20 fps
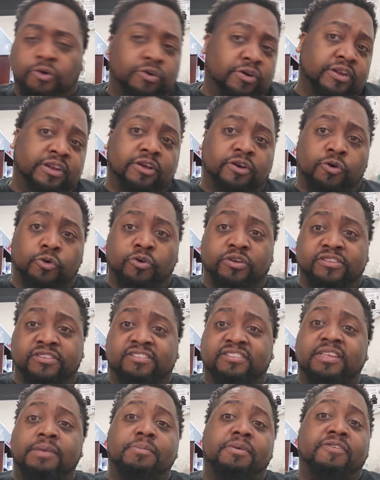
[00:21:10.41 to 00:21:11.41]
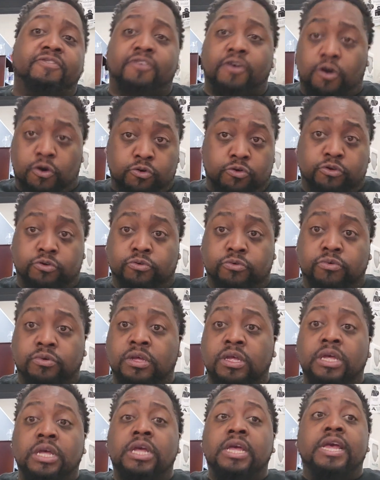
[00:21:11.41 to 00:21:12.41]
on Simi Fehoko
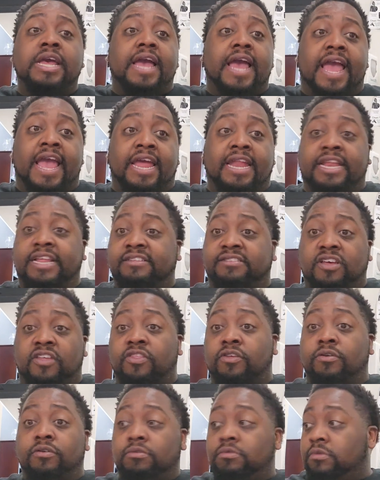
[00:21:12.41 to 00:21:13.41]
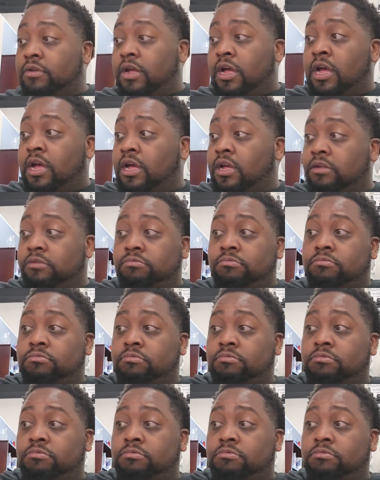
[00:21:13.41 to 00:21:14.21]
and these other